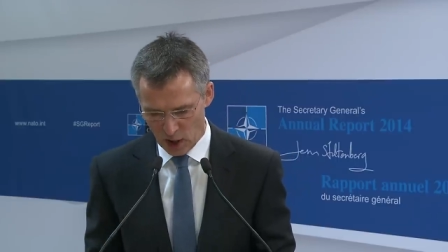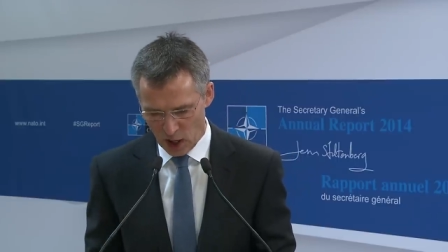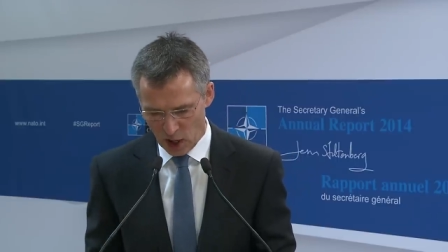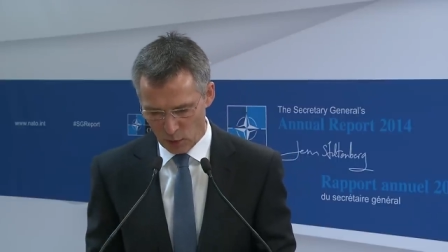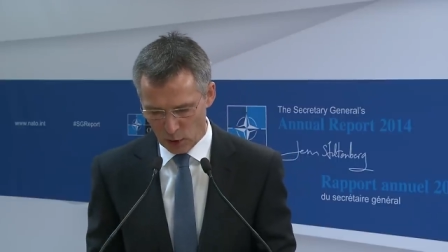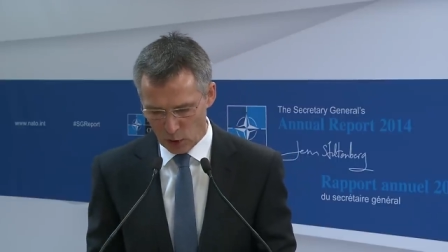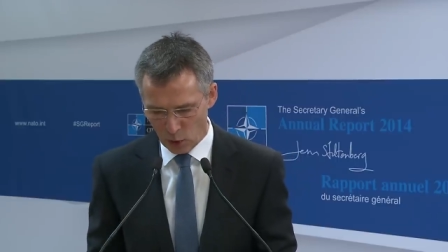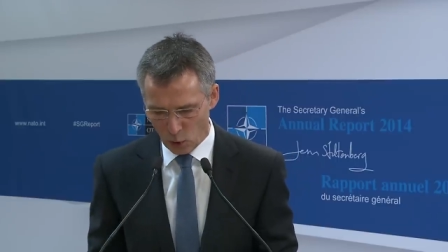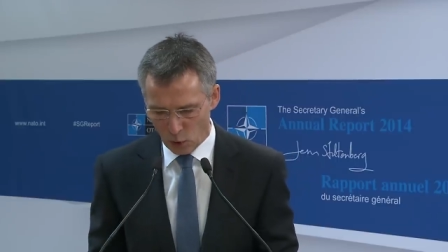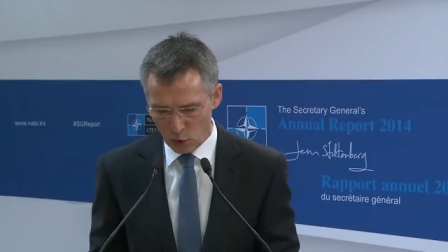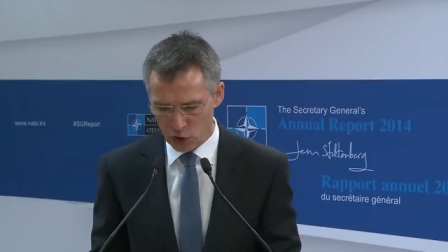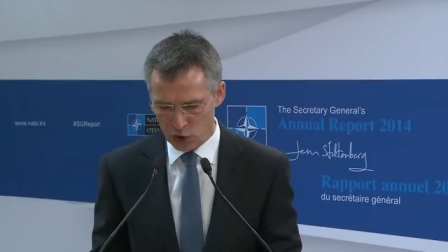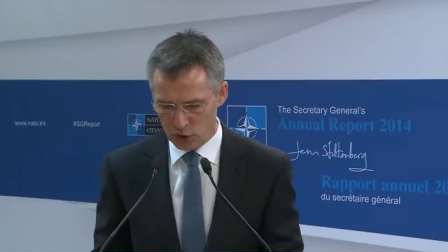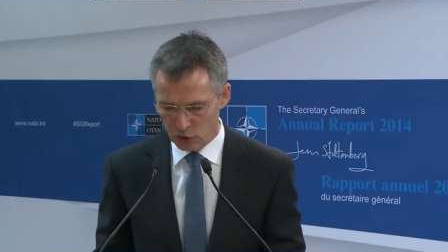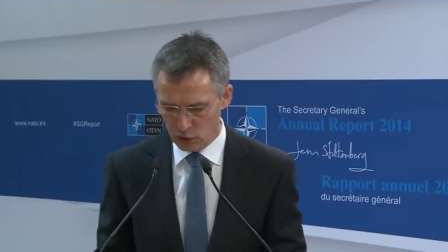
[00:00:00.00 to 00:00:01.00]
And we
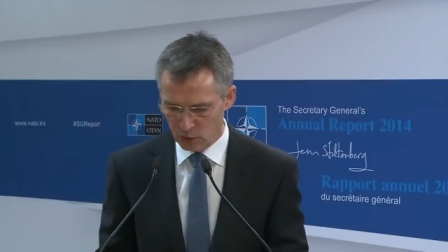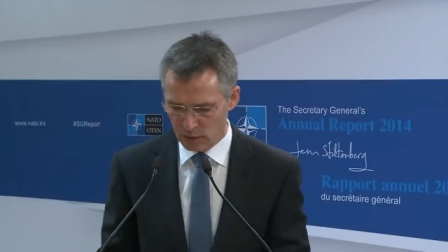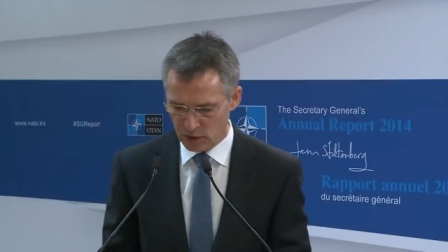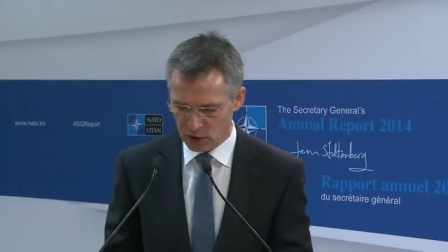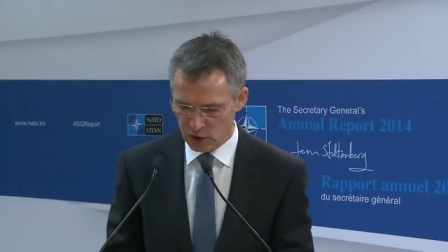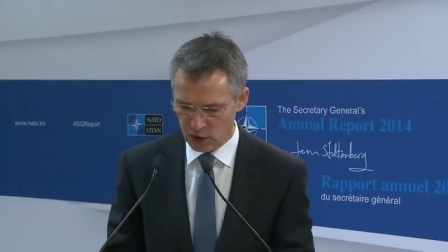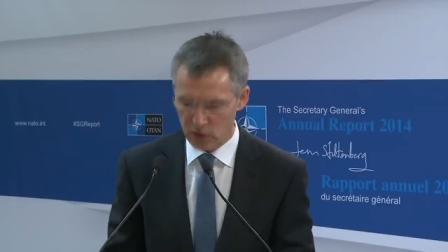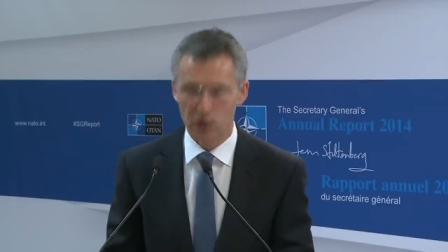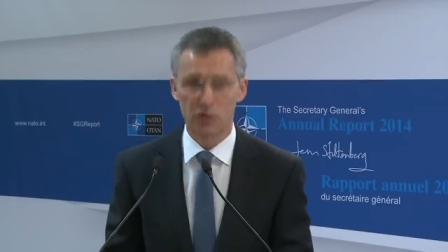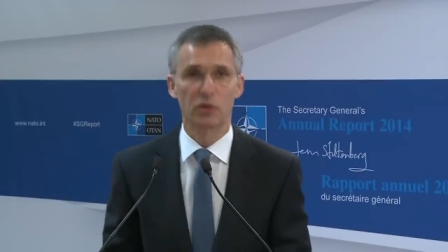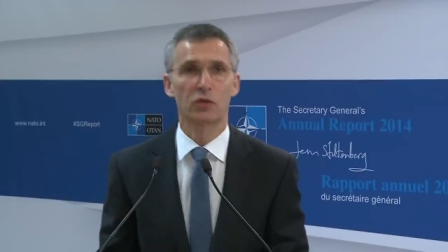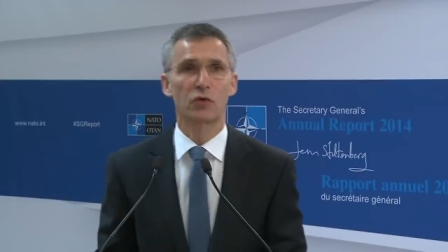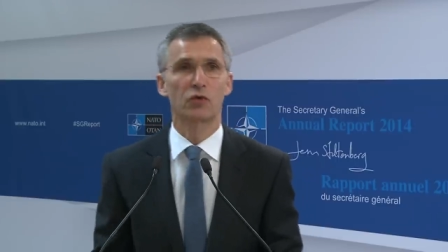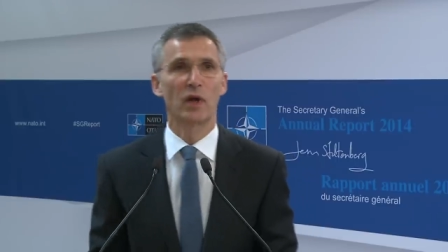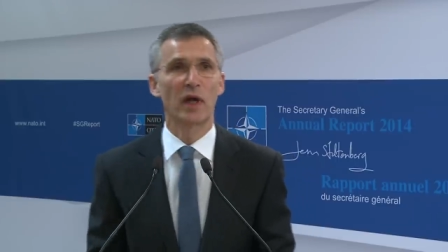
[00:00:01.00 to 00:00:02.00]
launched a new mission
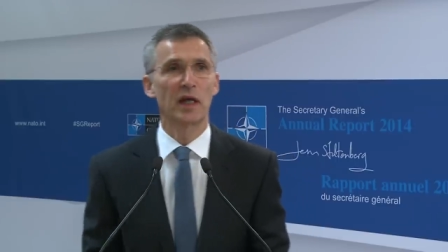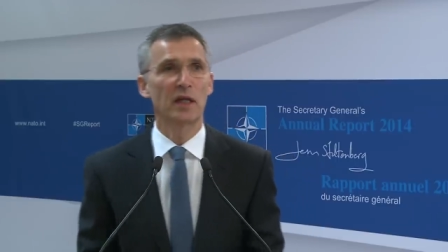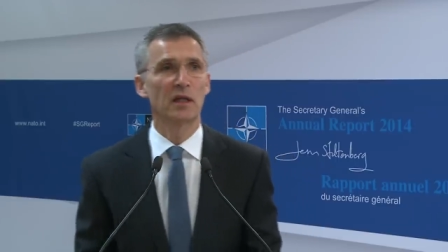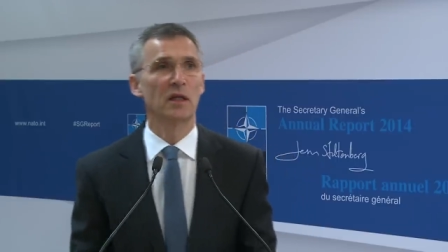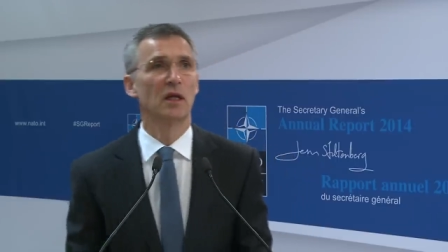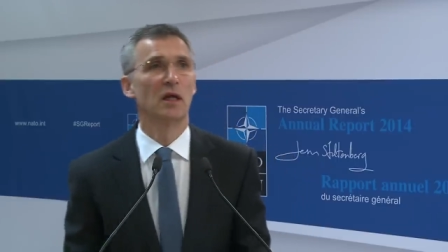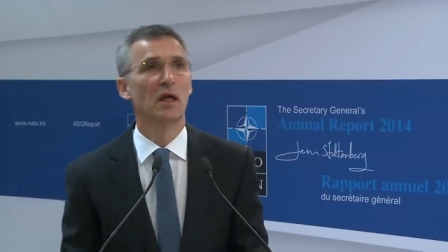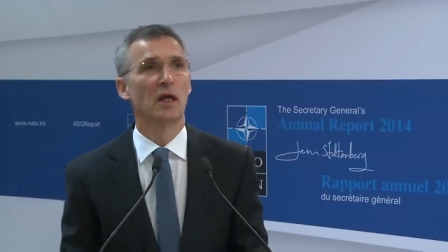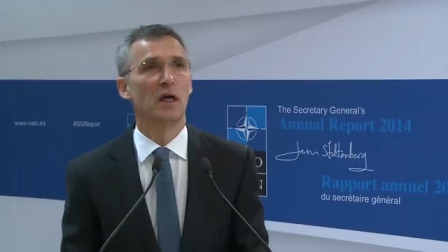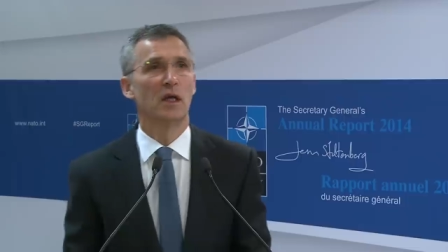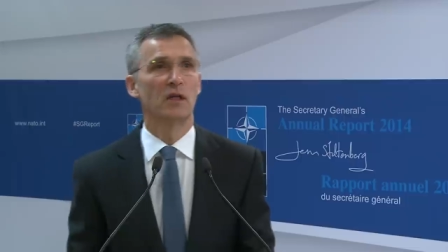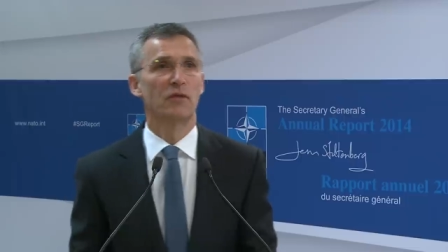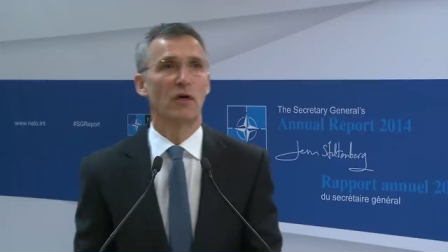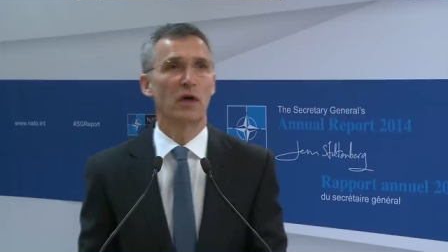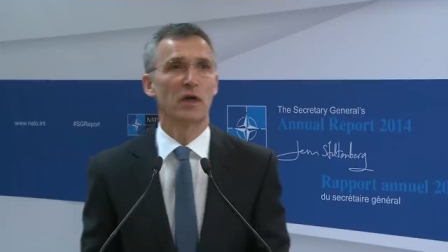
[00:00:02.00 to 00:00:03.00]
to train,
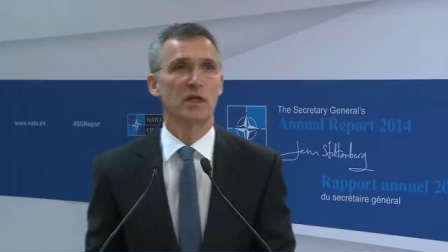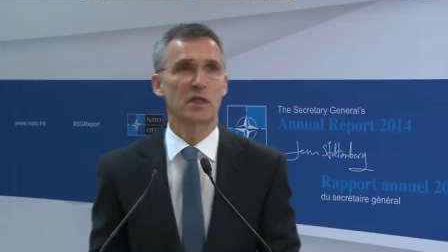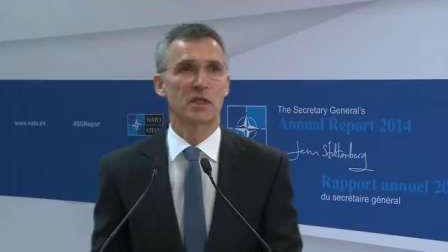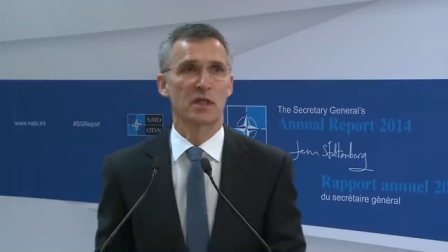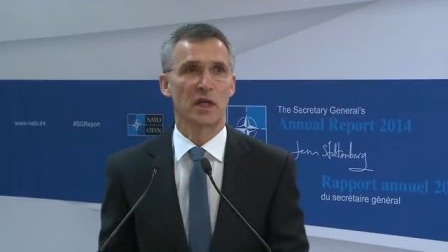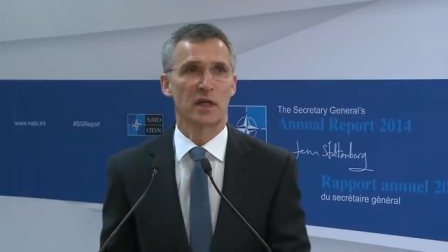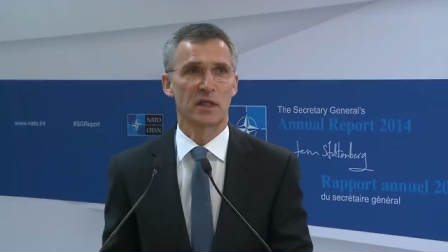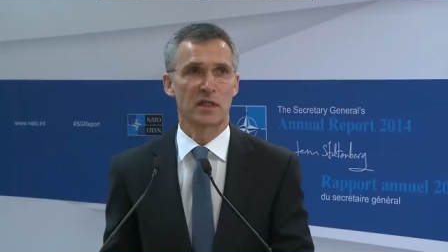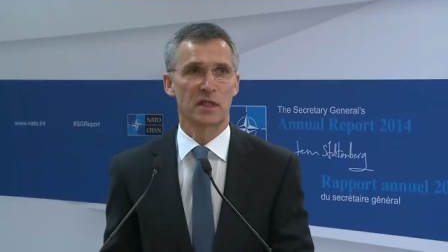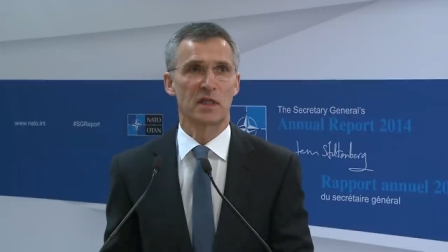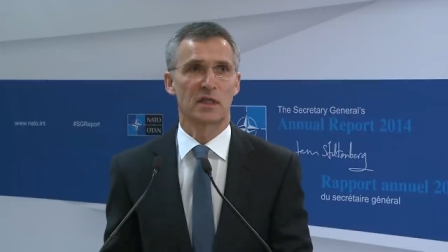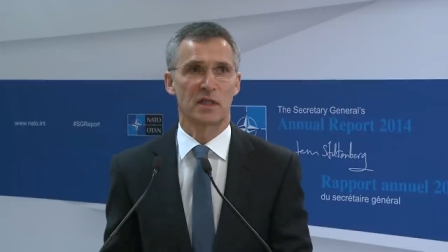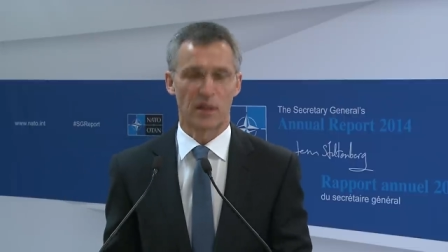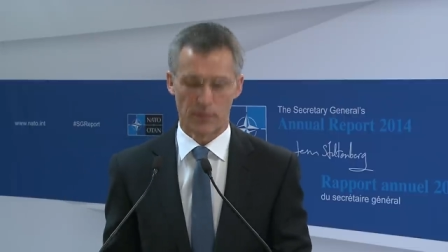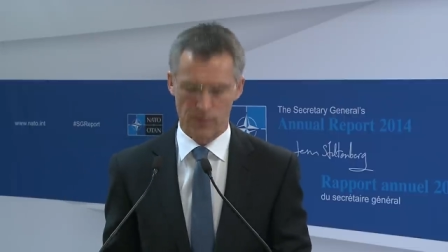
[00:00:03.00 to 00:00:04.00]
advise, and
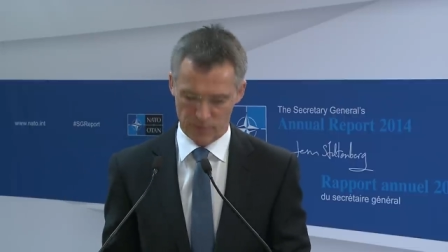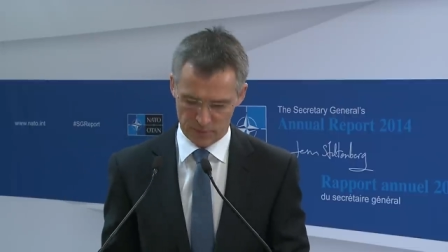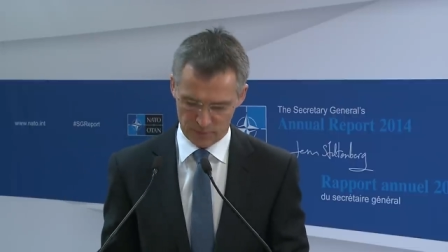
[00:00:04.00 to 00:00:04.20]
assist them.